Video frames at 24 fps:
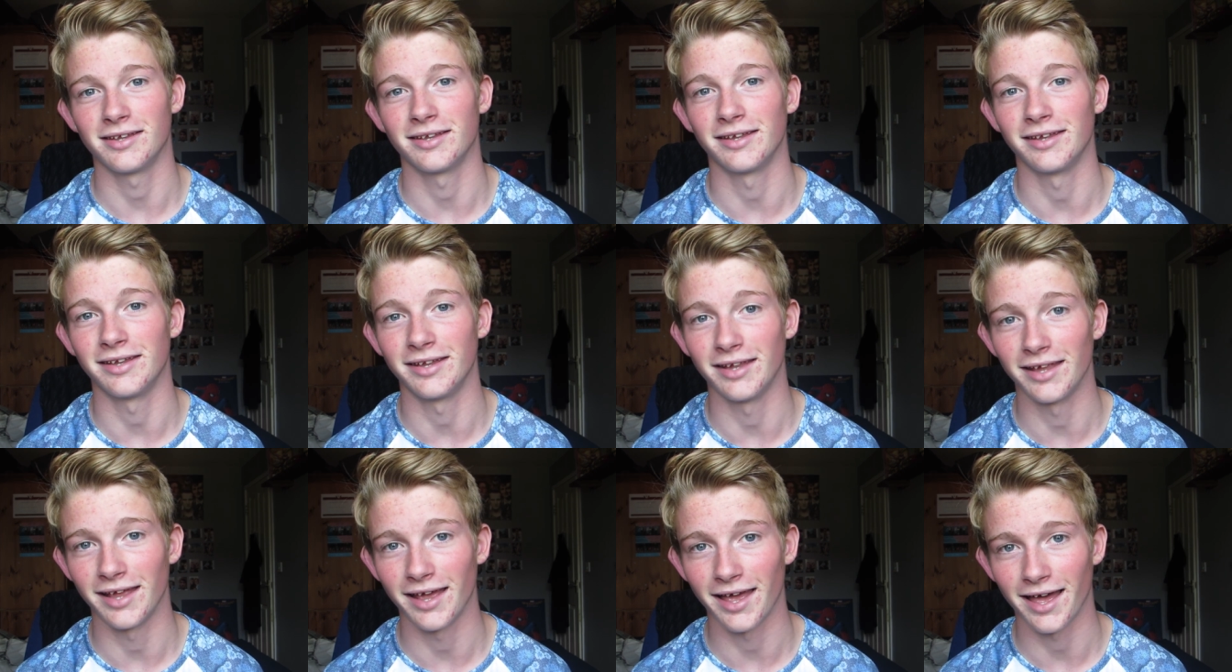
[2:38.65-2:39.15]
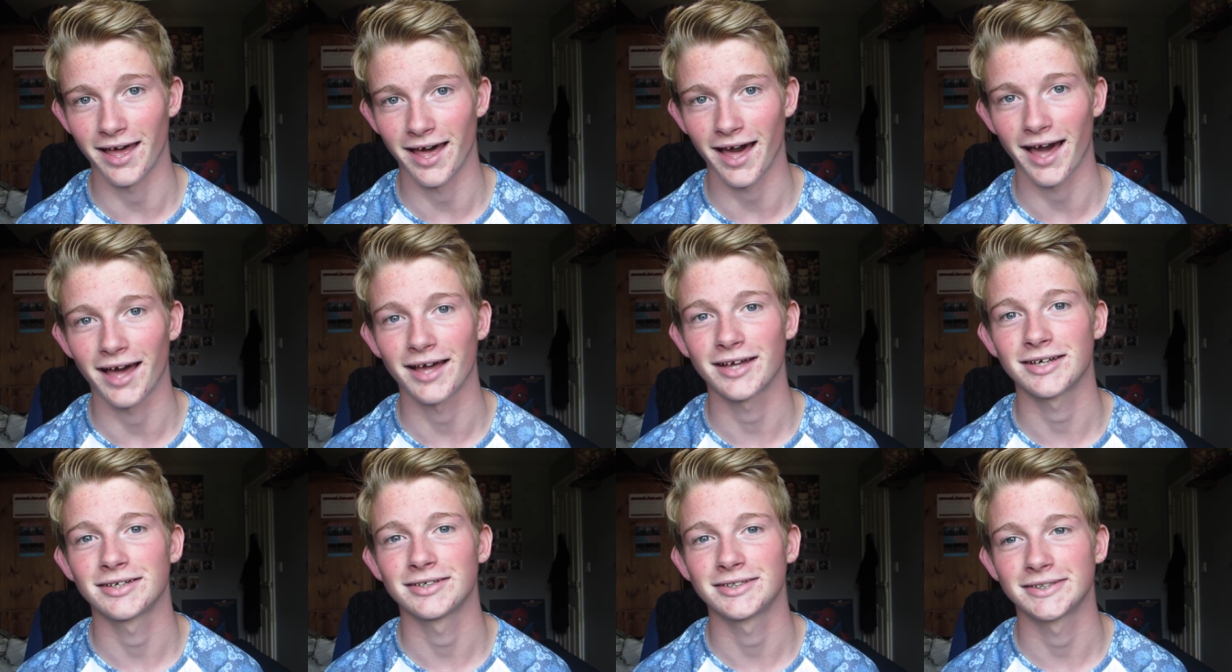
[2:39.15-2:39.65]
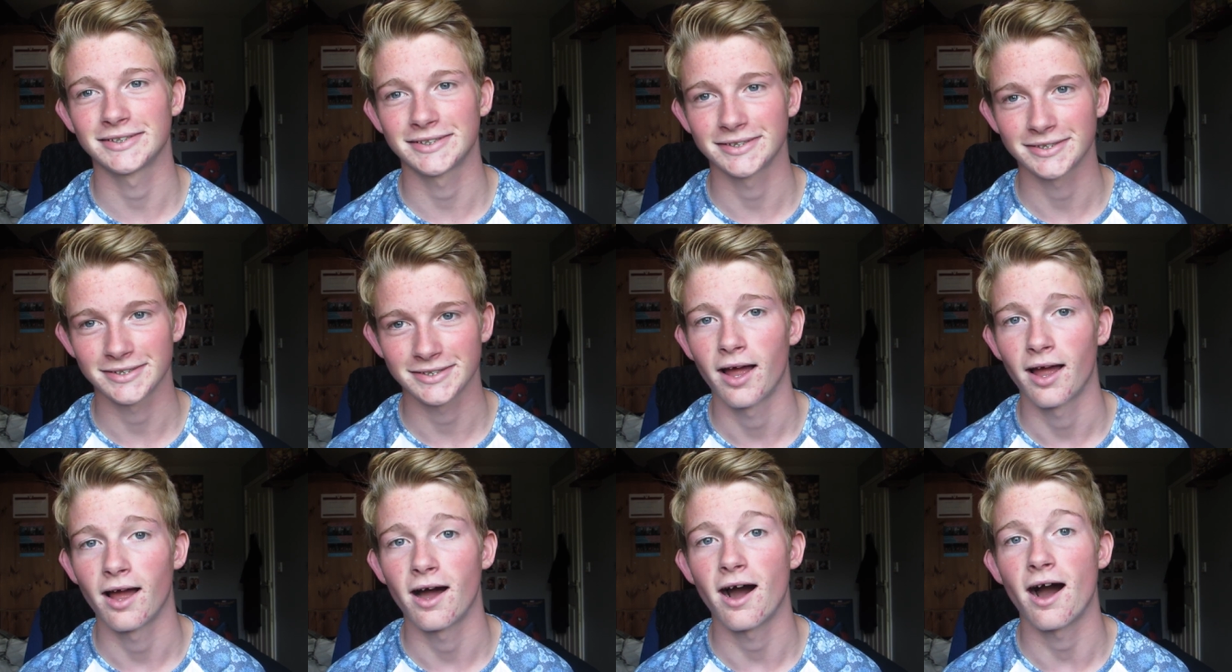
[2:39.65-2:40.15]
Yeah,
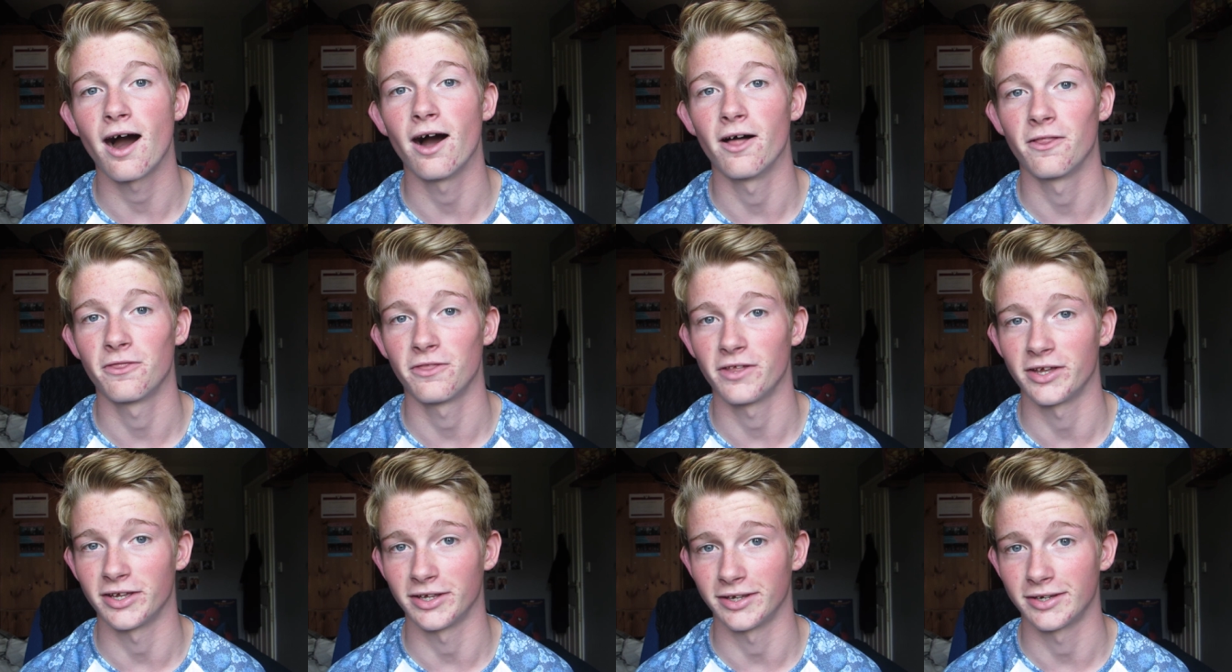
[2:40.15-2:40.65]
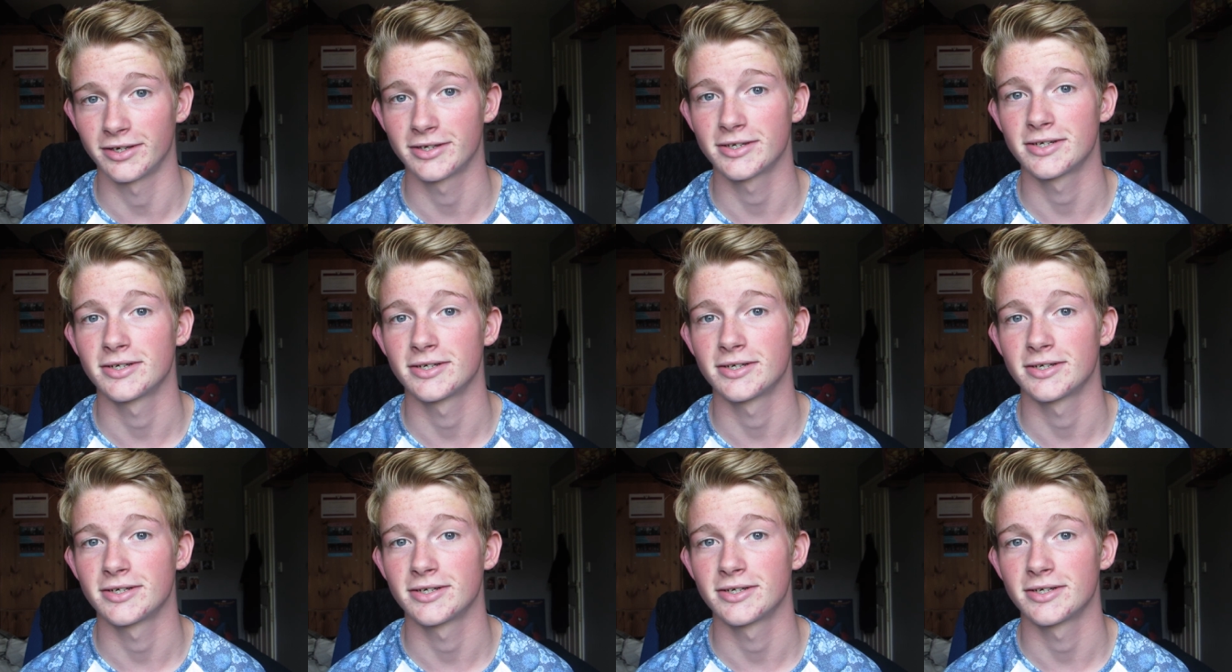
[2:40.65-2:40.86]
I think